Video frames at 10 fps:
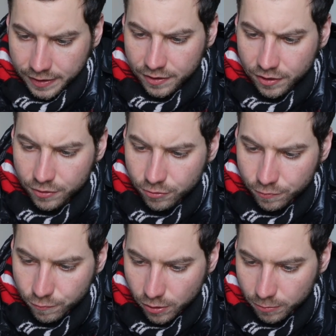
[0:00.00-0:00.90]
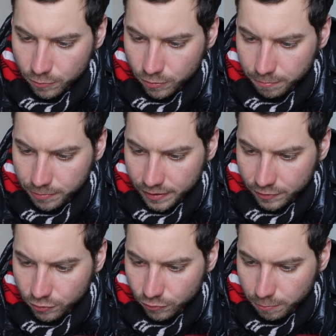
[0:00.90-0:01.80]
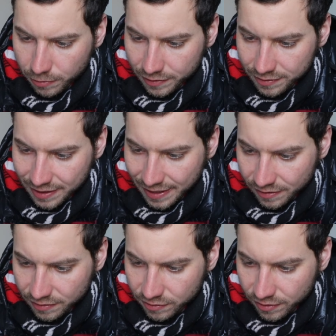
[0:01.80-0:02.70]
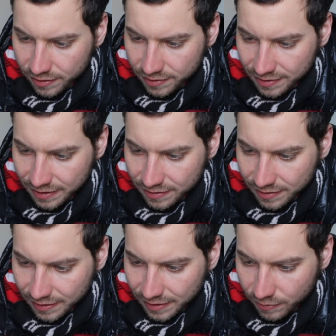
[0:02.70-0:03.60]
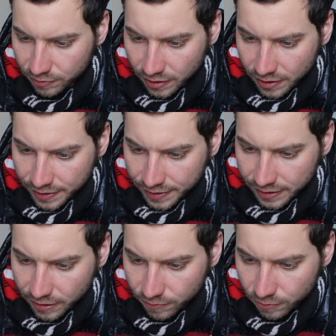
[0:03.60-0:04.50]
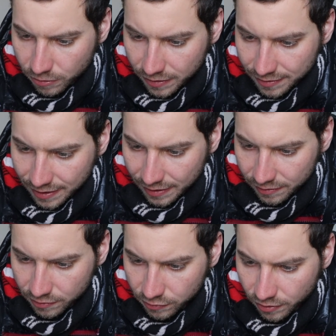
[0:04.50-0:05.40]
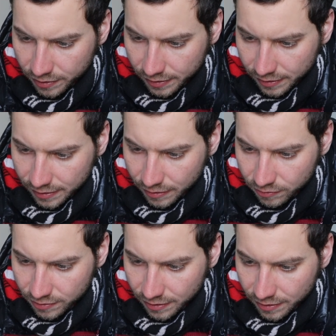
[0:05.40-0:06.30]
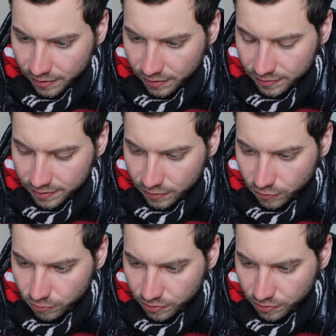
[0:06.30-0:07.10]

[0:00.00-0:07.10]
Another reform would be to replace taxes on estates and gifts given with taxes on gifts and inheritance